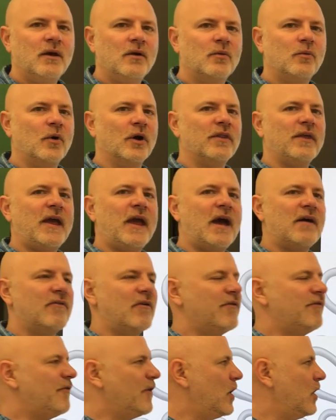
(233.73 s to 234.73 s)
where they have
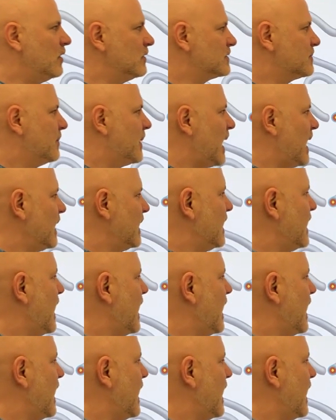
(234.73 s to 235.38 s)
a false body